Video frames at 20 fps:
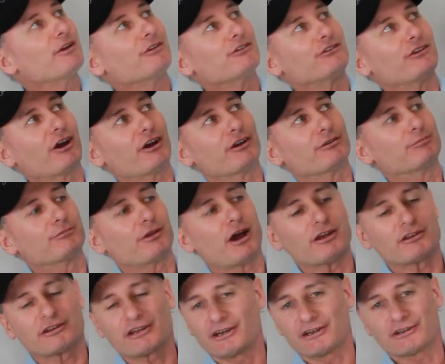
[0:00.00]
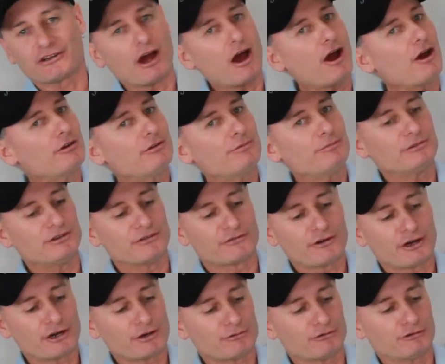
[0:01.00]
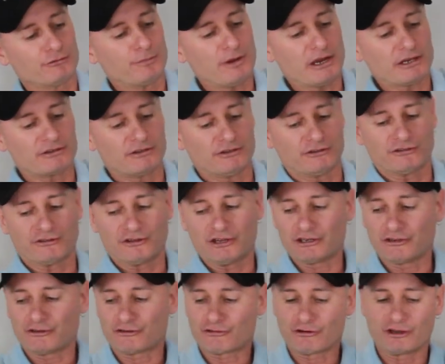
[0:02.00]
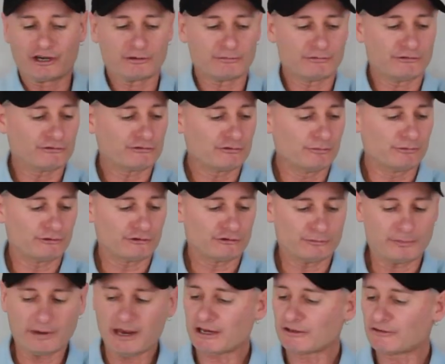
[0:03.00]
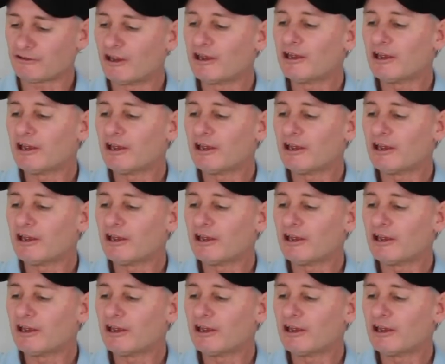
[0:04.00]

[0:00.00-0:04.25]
So don't let it go. You've got to respect this thing and treat it with some respect,